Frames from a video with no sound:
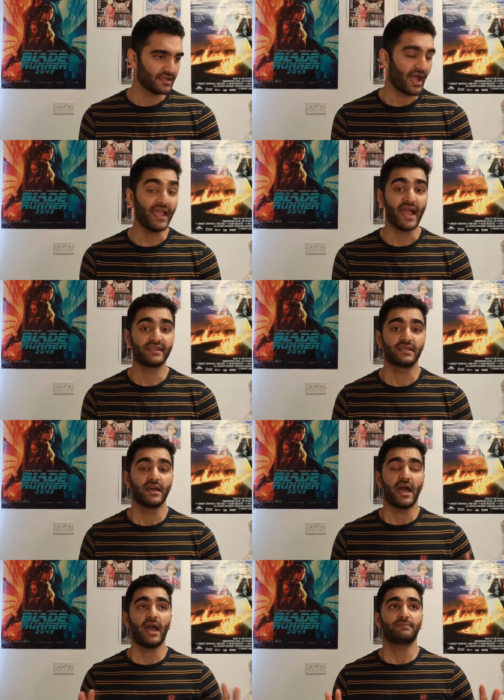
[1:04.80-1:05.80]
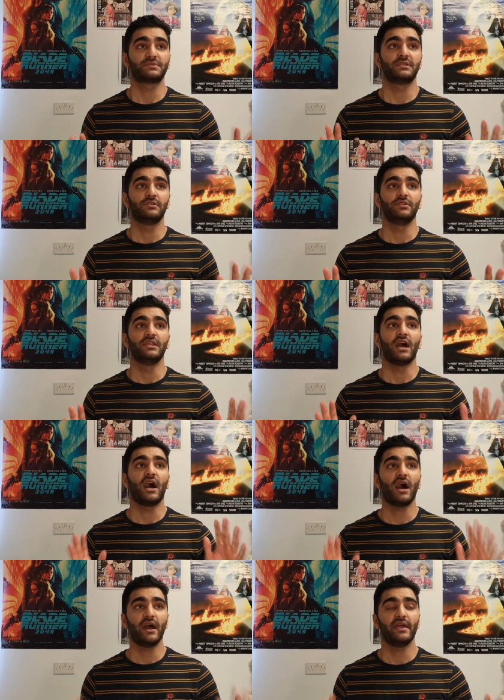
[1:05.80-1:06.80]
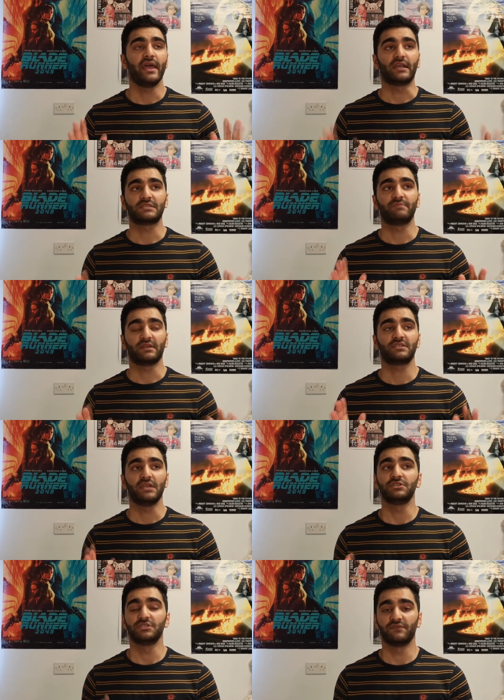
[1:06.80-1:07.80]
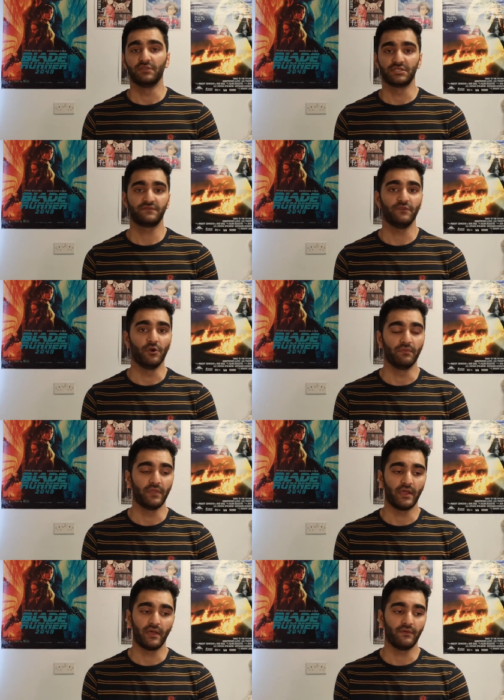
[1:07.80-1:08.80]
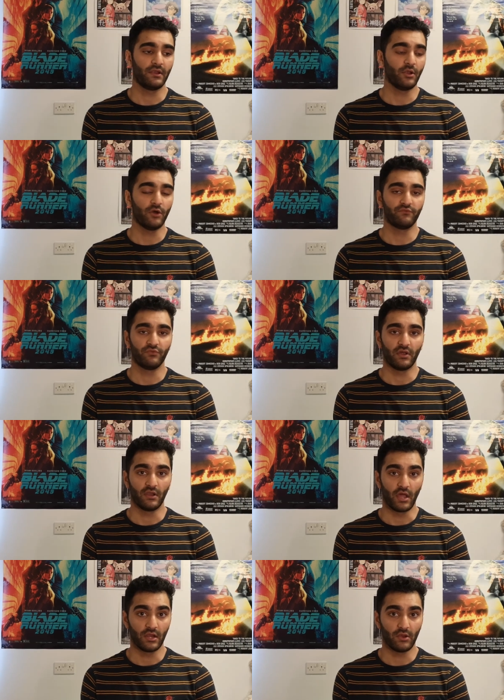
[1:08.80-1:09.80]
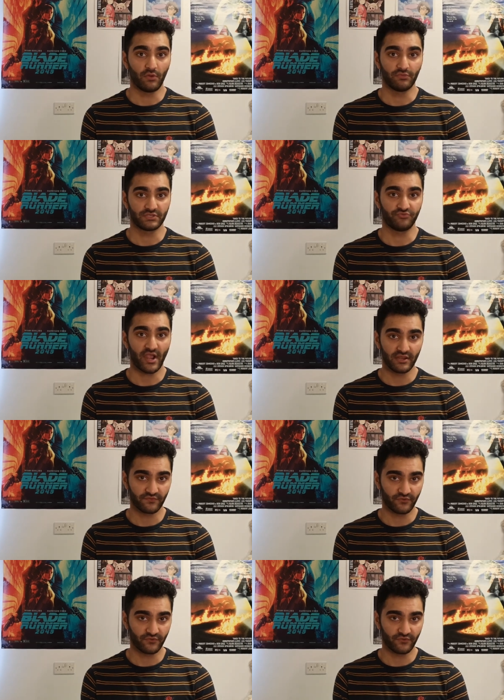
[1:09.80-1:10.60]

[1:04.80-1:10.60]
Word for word: I had absolutely high expectations for this film. Uh, a lot of, a lot was riding